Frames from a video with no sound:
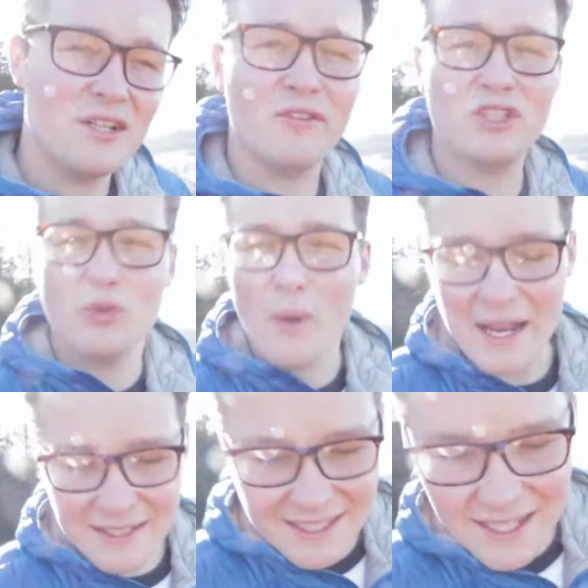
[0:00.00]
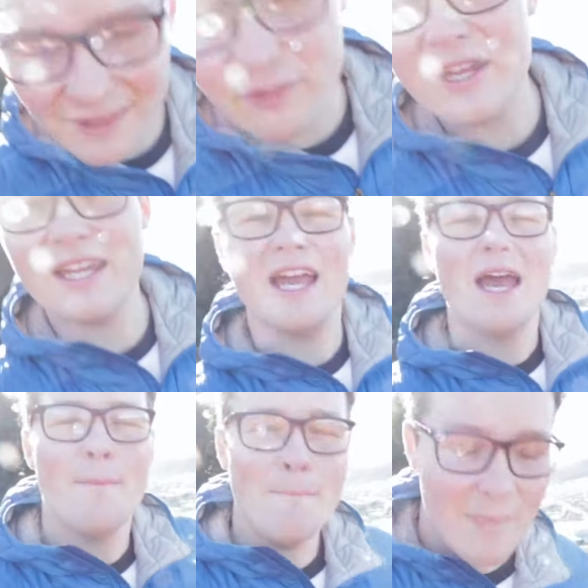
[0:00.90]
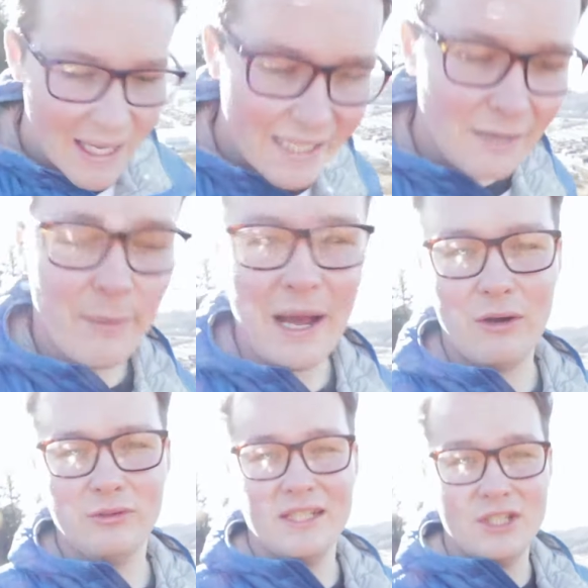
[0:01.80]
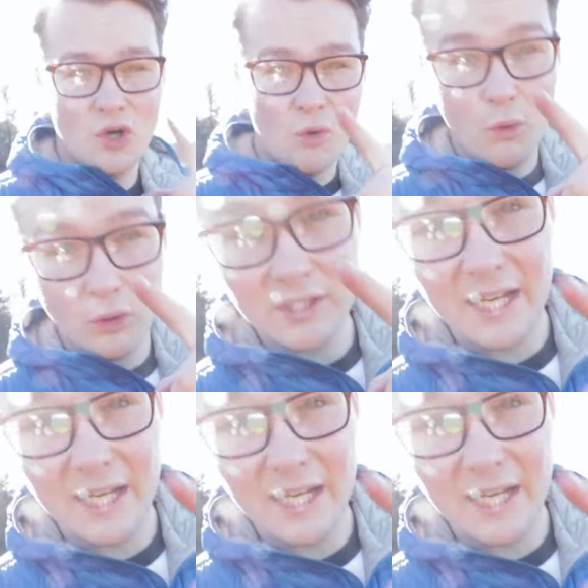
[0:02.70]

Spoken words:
over £23 million in your water